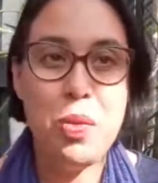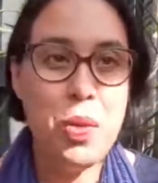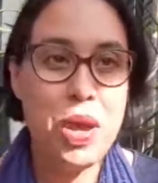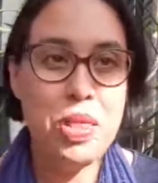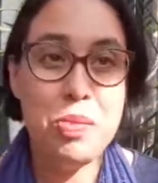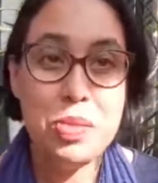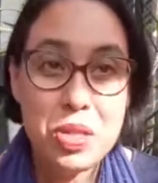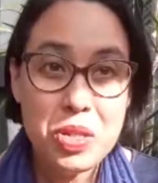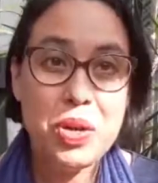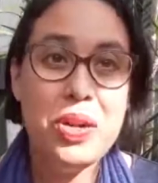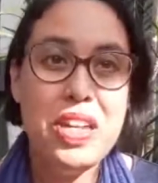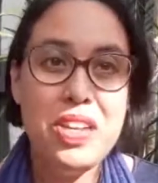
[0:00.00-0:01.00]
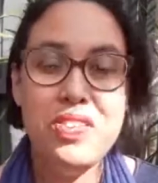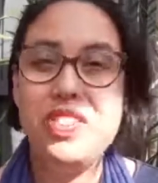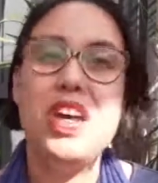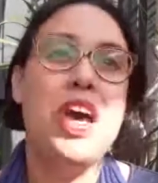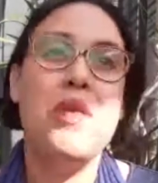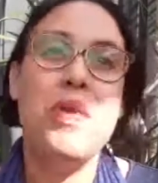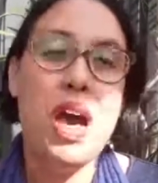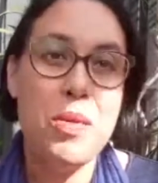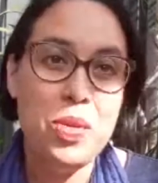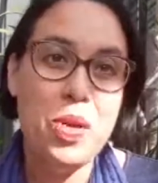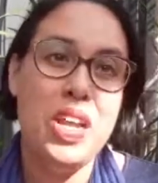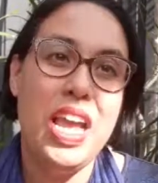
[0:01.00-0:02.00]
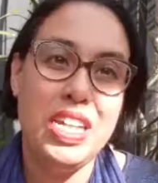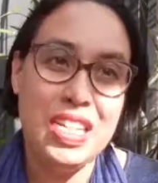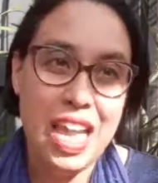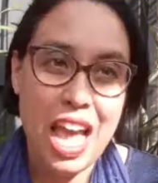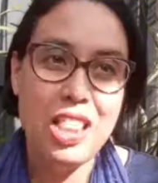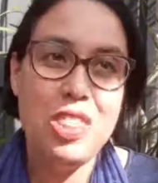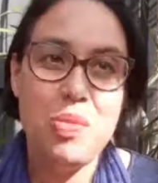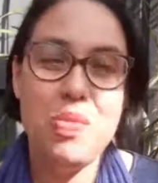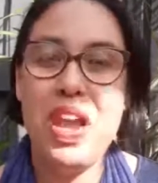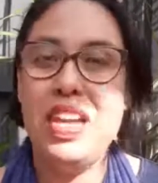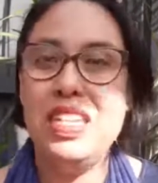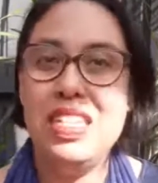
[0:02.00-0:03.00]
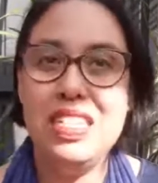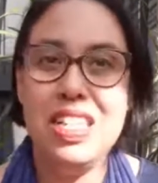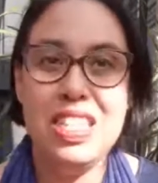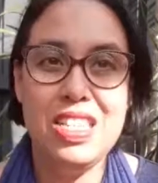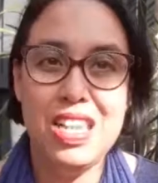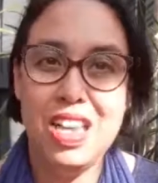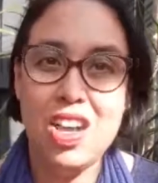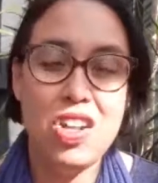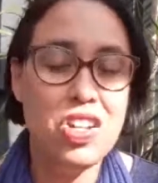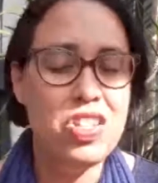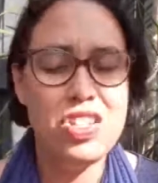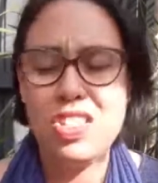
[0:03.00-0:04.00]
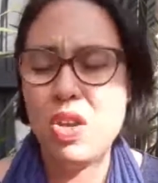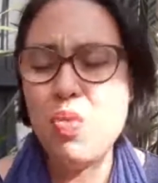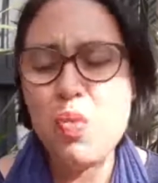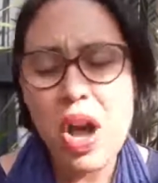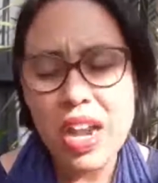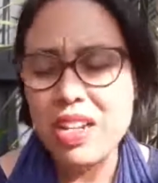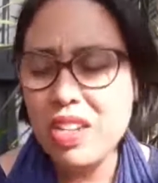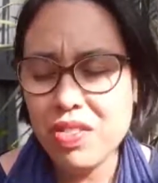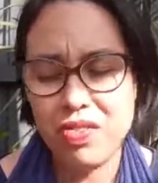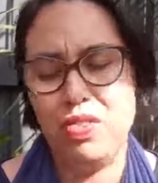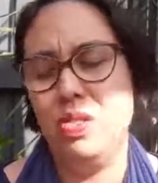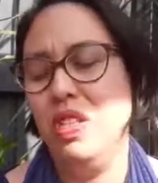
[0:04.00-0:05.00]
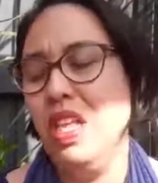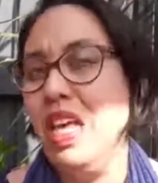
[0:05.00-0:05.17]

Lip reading: where the majority of time I'm not actually at the practice, and the psychologists, they're wonderful.